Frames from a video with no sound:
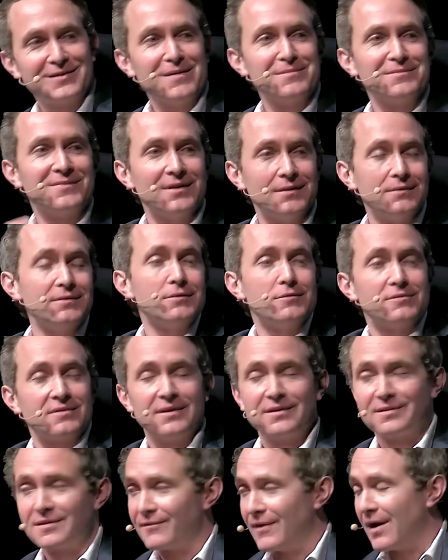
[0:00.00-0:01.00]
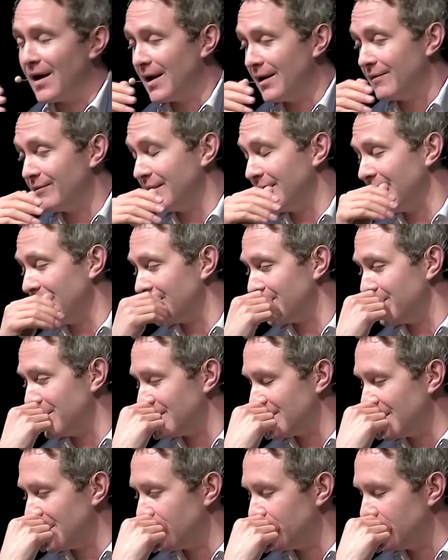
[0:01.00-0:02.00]
Some usually survived, it has to
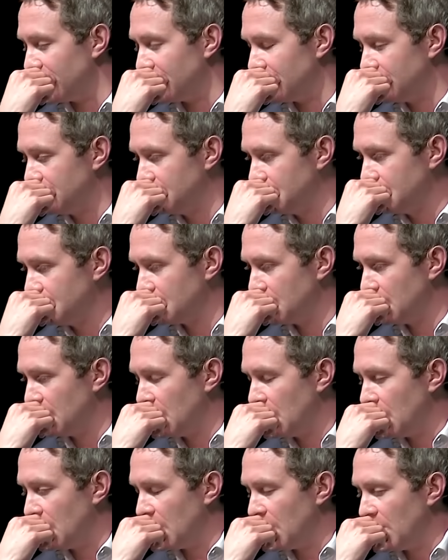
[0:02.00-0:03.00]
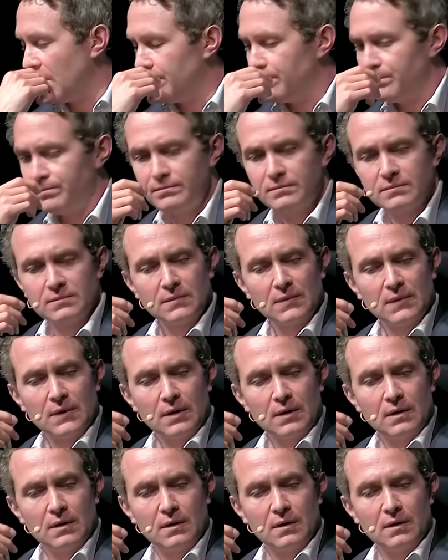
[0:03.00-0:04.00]
be said, but um,
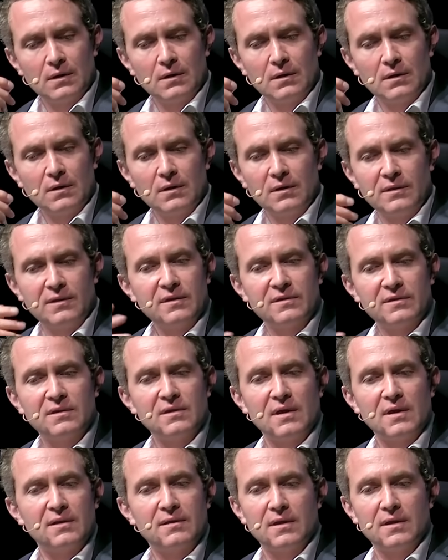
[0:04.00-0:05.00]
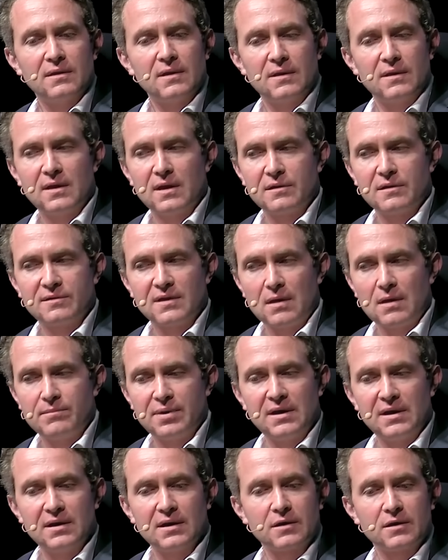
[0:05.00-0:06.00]
this, they're, they're
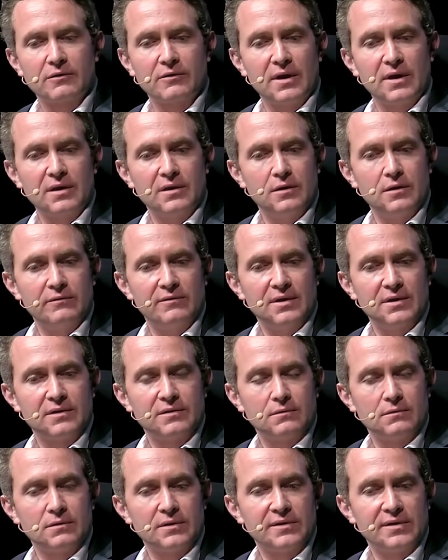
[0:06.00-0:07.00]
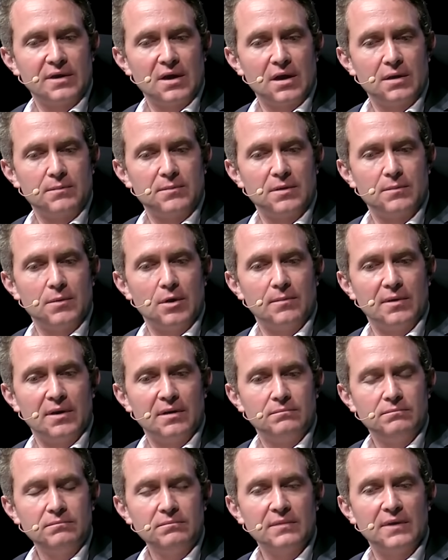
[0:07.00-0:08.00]
stampeding to create new religion all the time at the
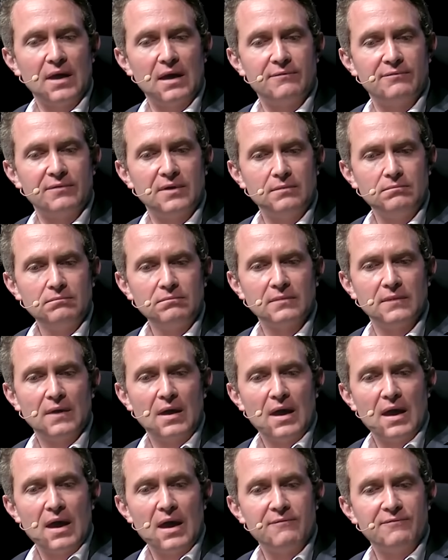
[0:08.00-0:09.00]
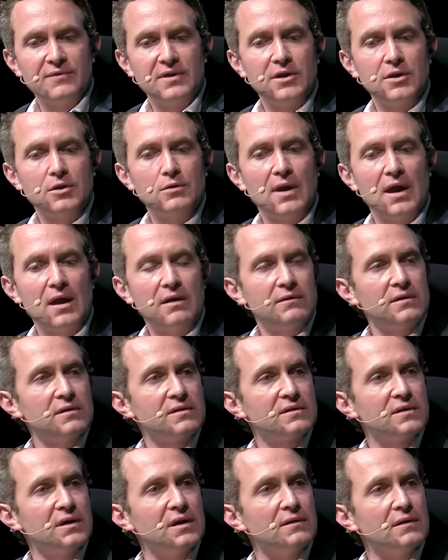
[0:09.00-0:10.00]
moment. Every every new
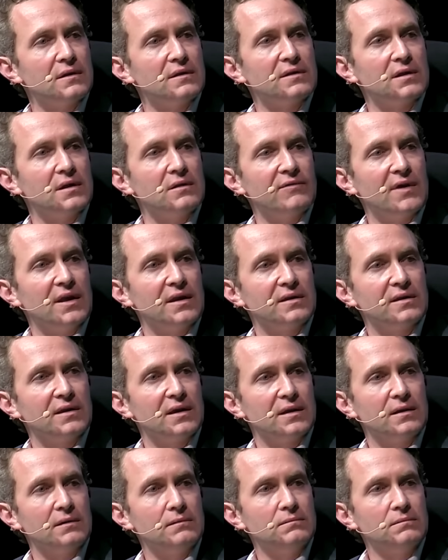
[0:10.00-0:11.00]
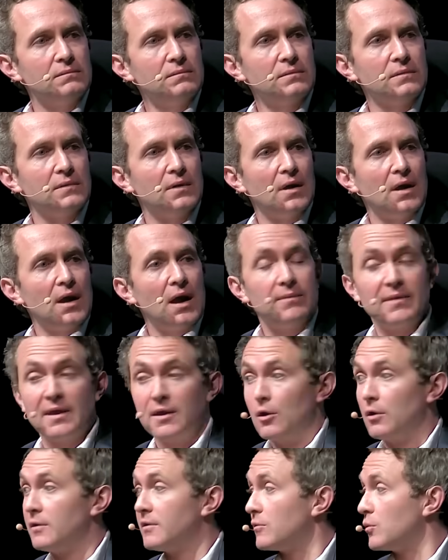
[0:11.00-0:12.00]
heresy that's invented. And
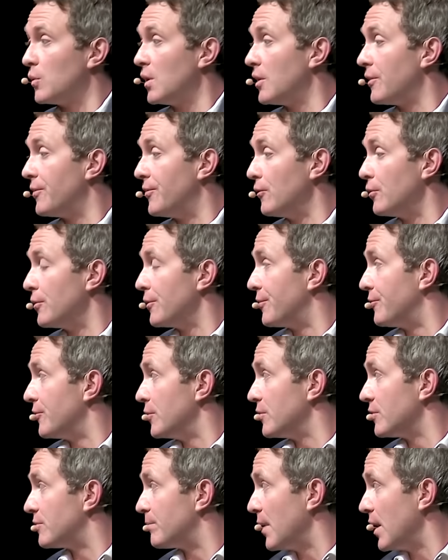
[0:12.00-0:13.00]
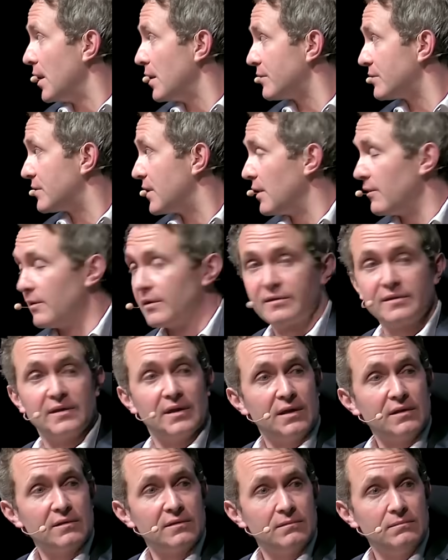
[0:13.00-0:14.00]
they're not as well thought through as past
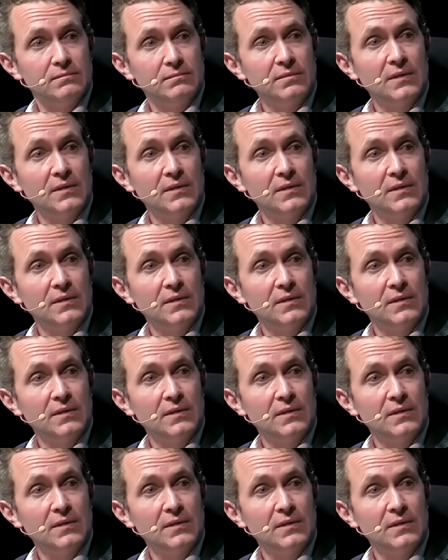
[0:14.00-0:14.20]
heresies.